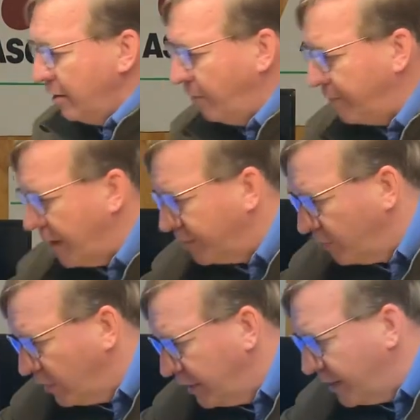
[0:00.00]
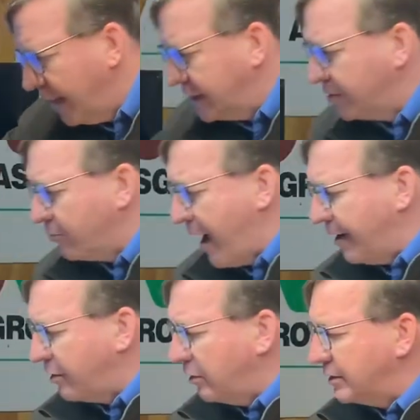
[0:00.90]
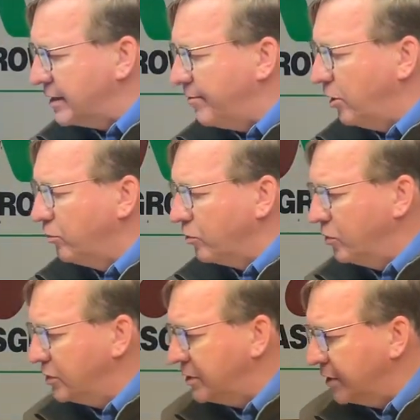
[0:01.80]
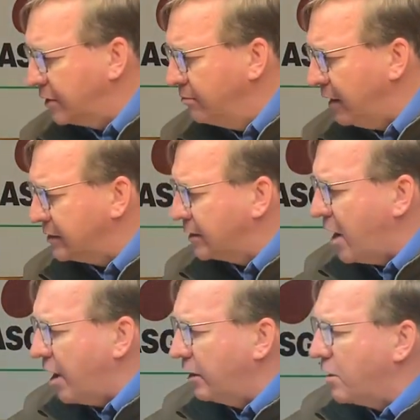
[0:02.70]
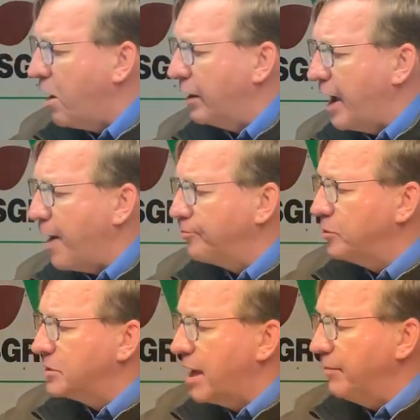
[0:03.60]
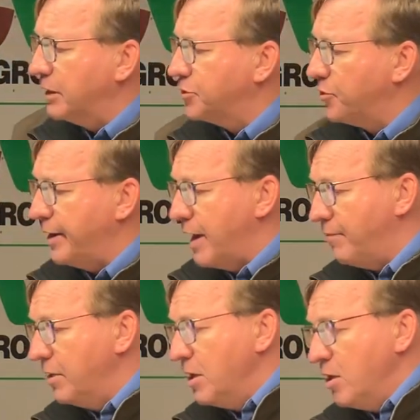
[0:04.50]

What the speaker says: We've got the really nice radical seminal roots, the mesocotyl coleoptiles coming straight up.